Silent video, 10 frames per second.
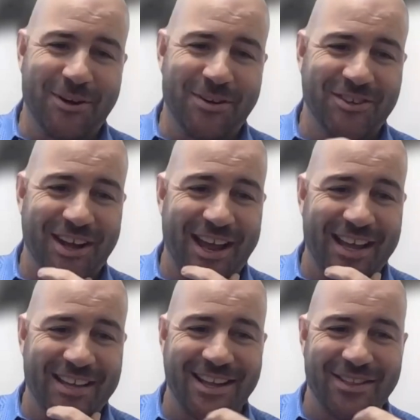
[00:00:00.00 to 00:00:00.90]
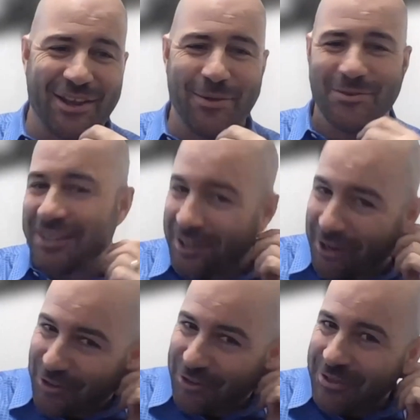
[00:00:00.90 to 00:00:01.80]
a question to ask. I think I was going
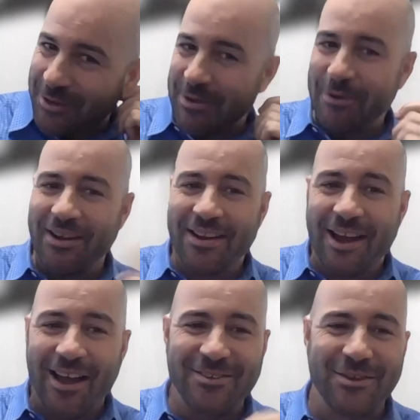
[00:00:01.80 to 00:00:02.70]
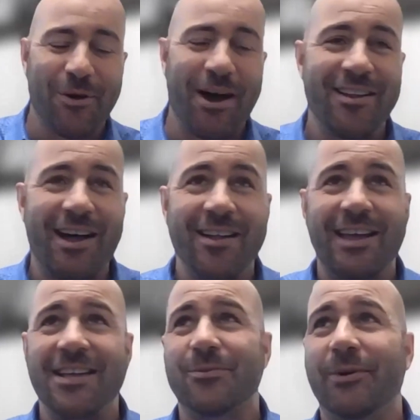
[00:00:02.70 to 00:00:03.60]
to, but I, so I'll,
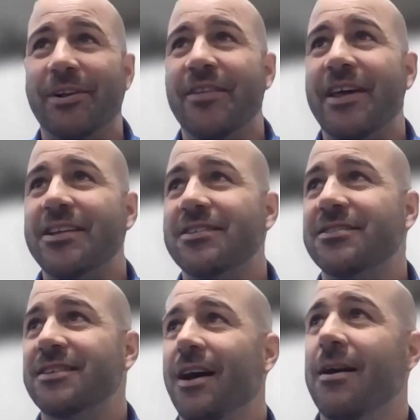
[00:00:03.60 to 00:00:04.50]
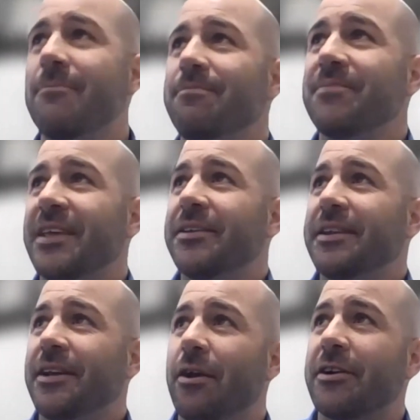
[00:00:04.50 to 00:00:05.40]
I'll, ask one, and that is, um,
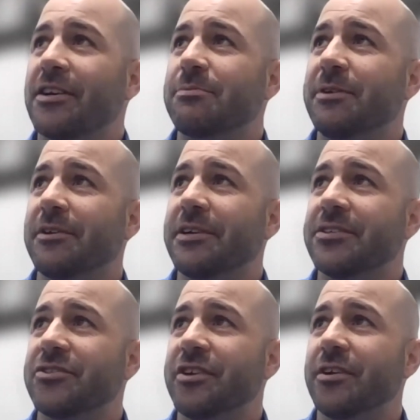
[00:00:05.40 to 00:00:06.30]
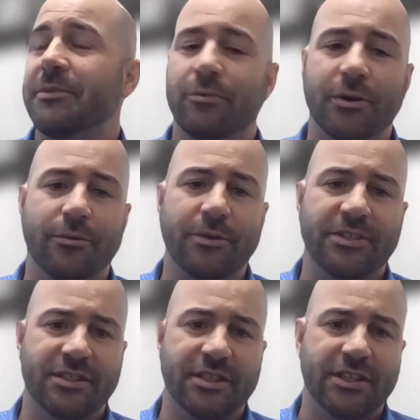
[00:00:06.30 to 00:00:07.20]
in in our experience, Jeremy, what do we
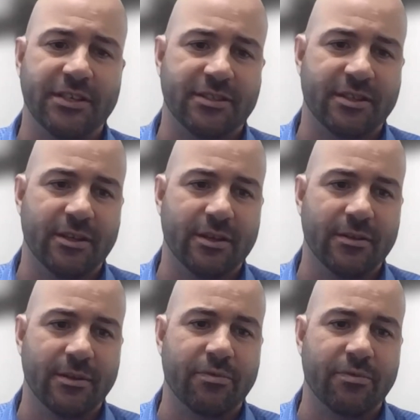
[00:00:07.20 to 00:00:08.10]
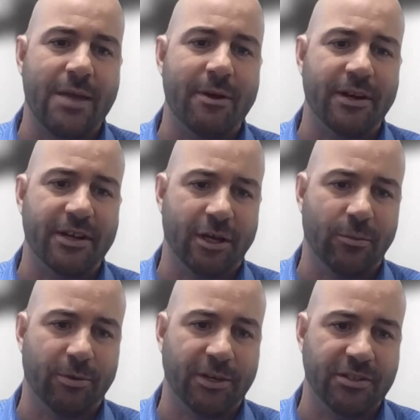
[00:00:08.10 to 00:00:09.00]
see as the the primary
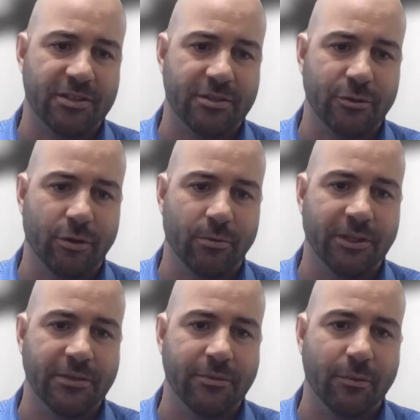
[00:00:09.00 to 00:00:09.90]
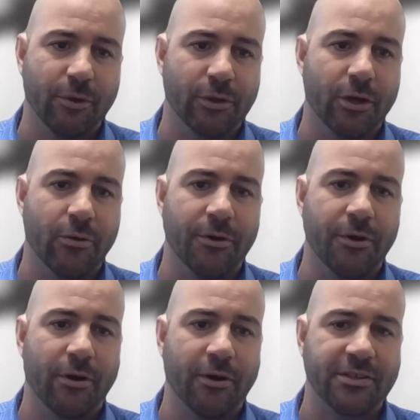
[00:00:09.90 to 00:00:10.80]
culprits normally when we'll go and
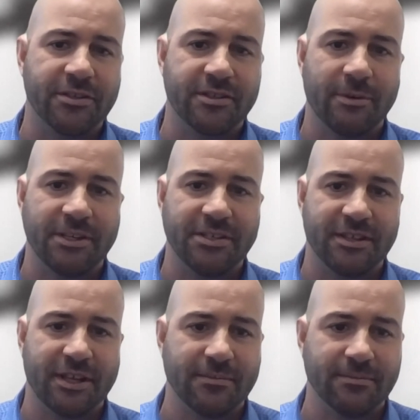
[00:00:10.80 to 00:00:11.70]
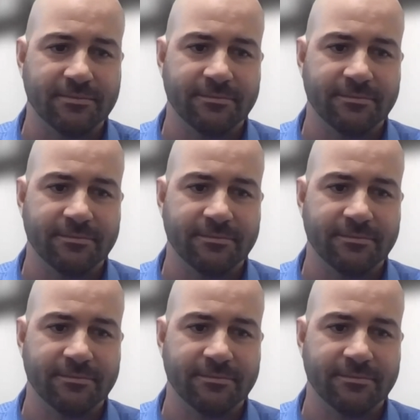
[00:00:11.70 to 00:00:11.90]
audit somebody's site?